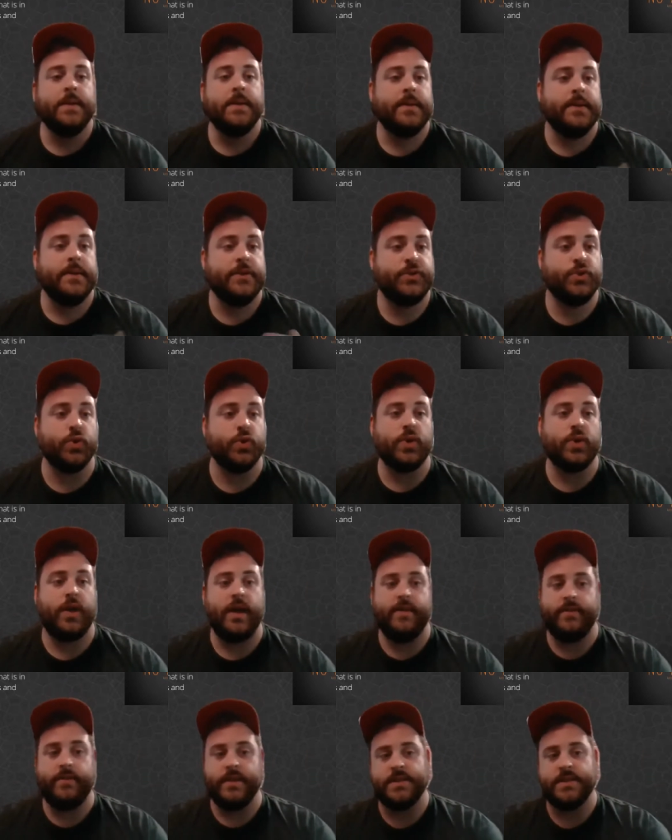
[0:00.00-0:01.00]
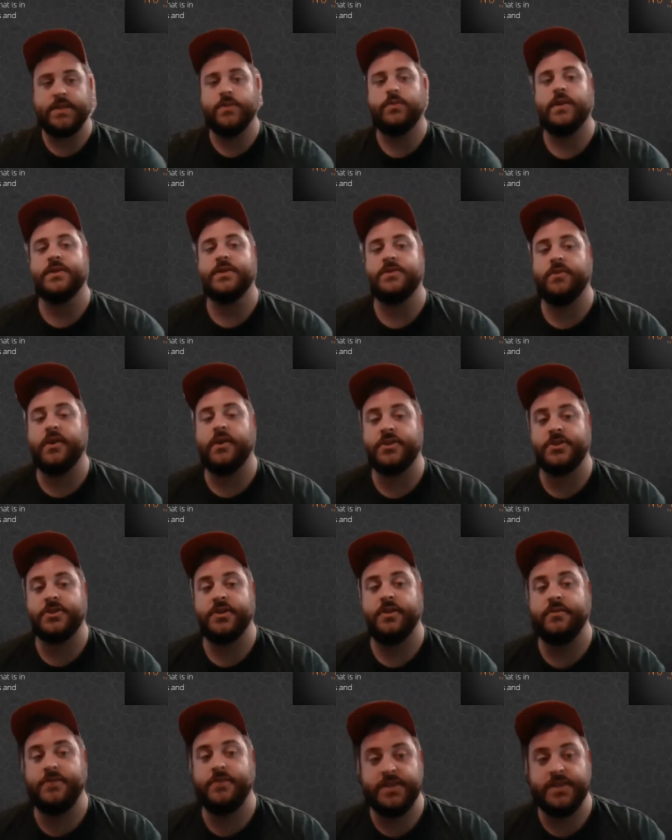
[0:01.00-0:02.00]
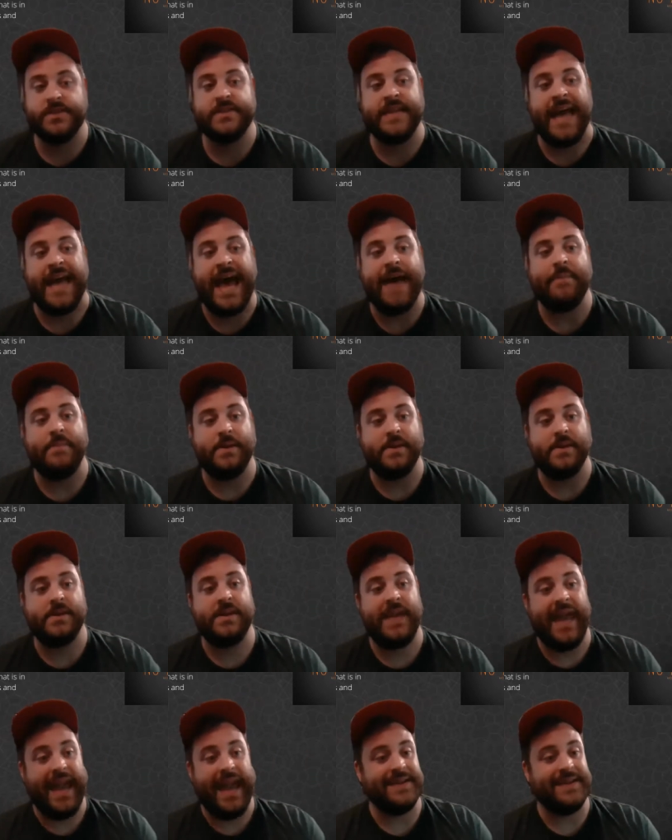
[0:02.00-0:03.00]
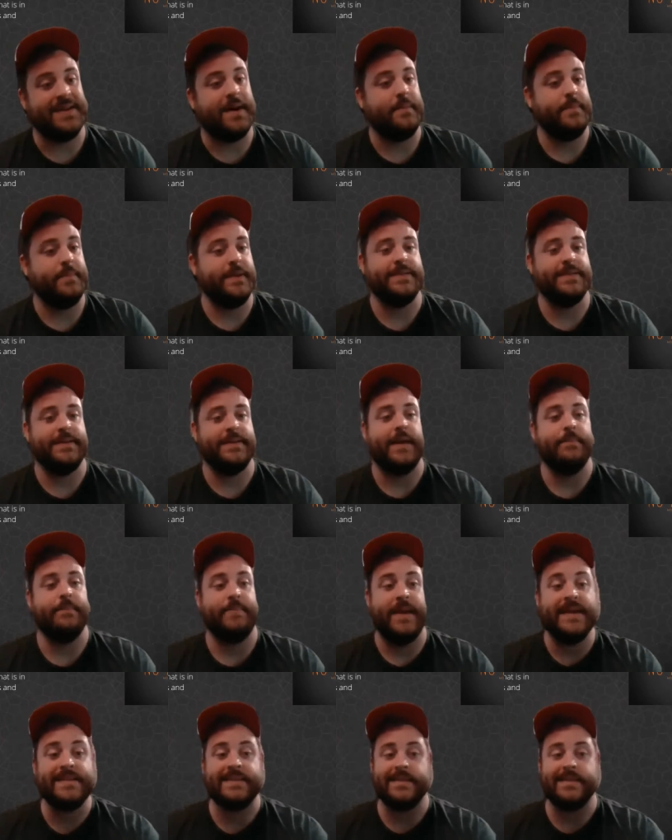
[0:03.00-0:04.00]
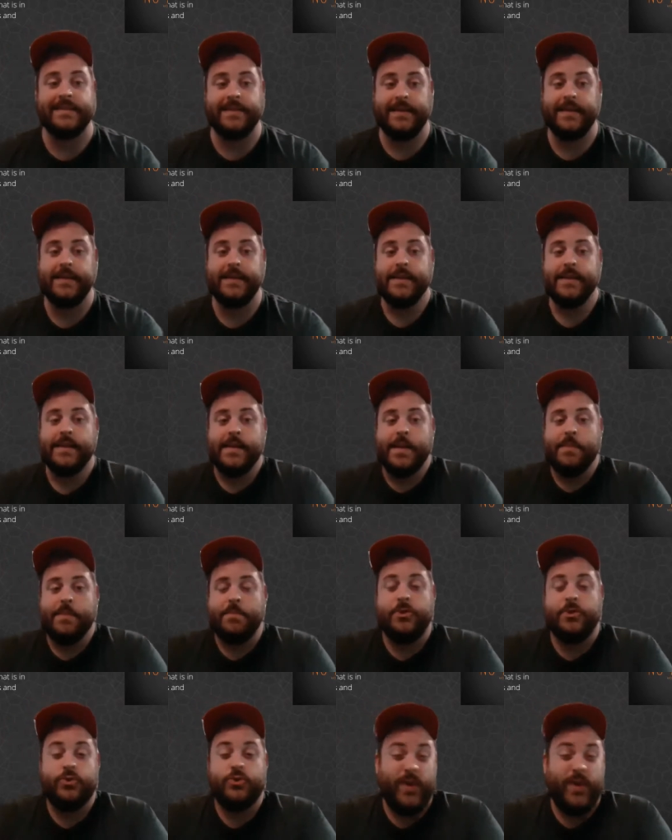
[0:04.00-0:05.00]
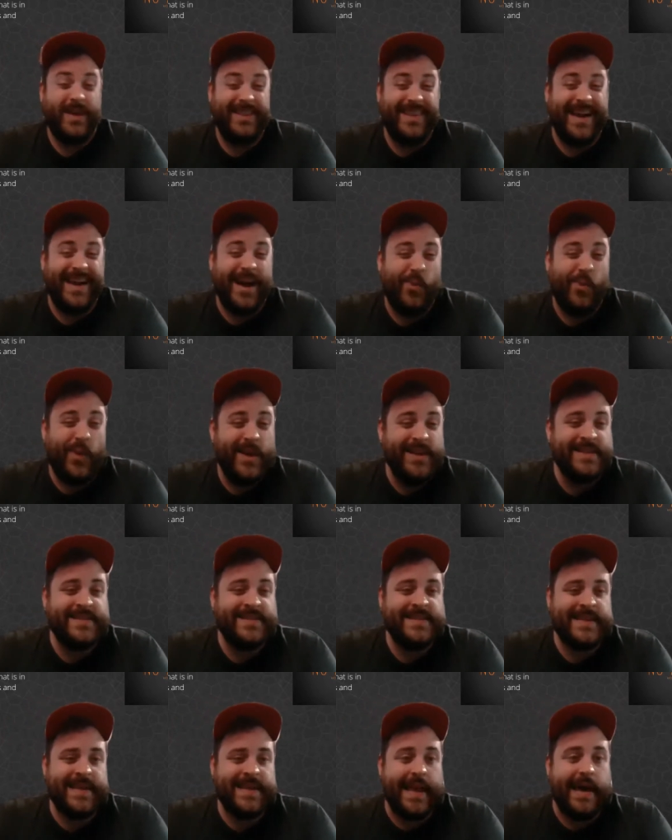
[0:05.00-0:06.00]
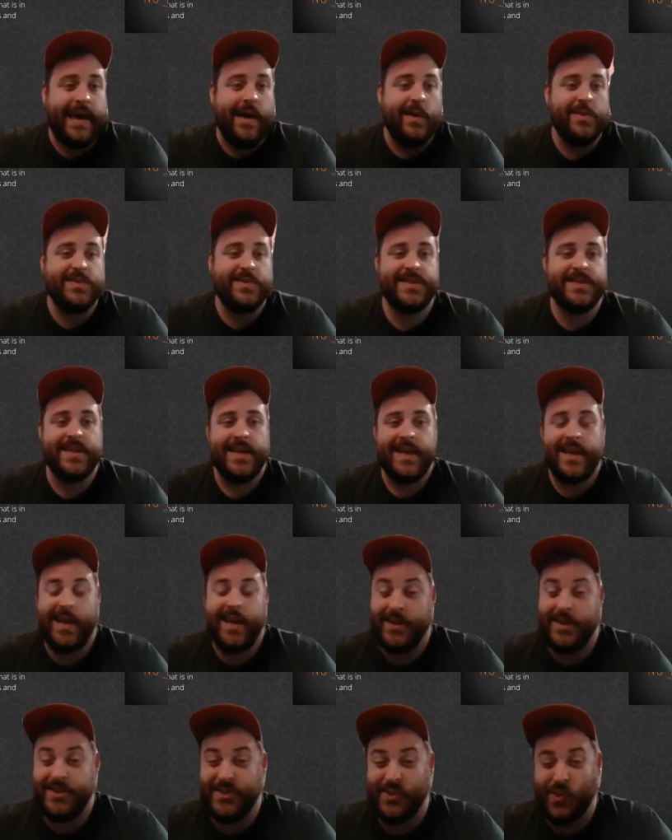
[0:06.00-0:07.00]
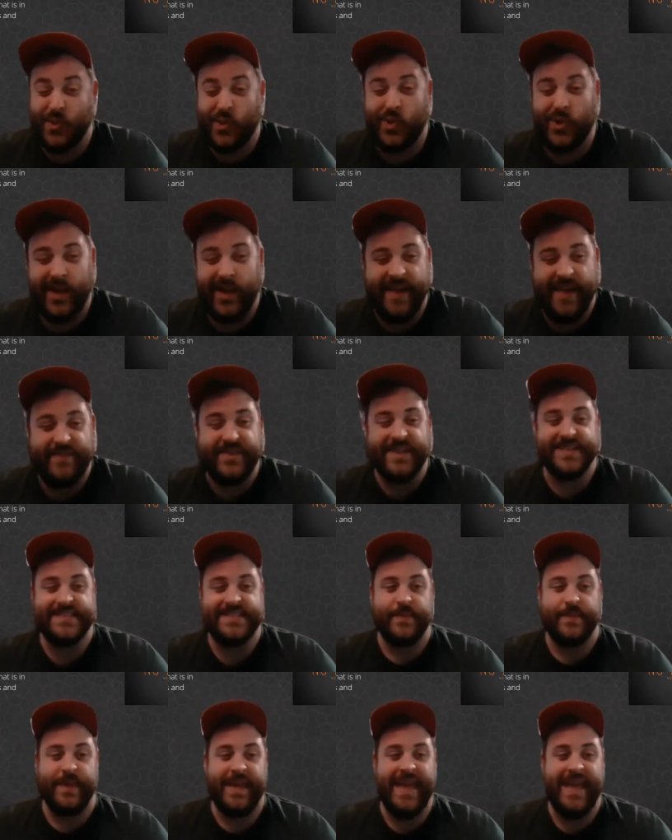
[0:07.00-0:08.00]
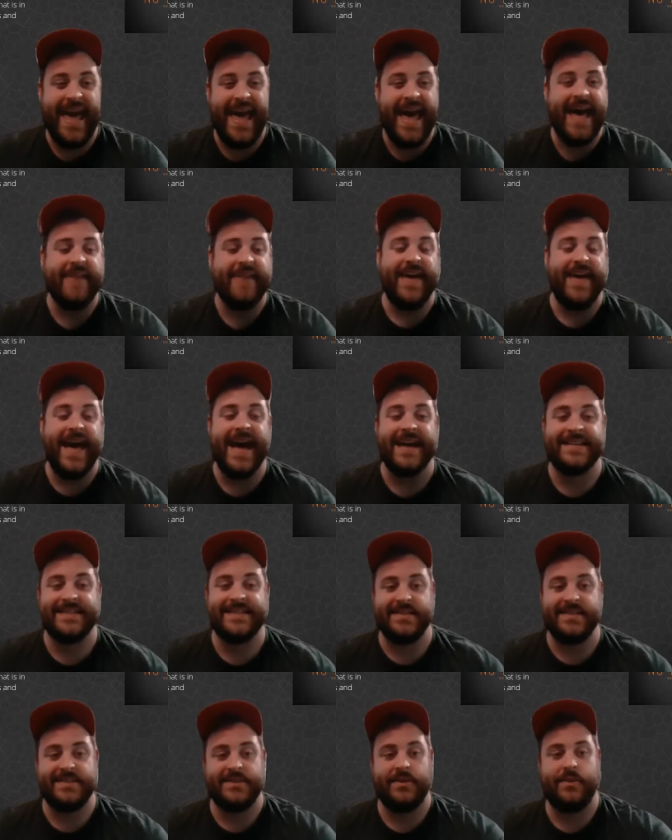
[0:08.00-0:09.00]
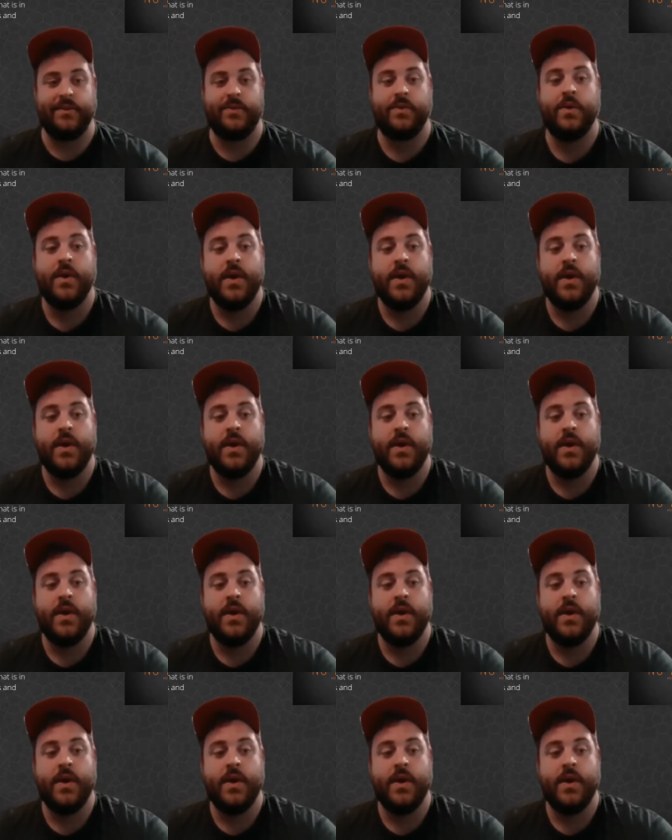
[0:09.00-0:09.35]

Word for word: historical evidence that the resurrection of Jesus happened cannot be denied. Basically, between the eyewitness accounts and historical evidence that we have access to,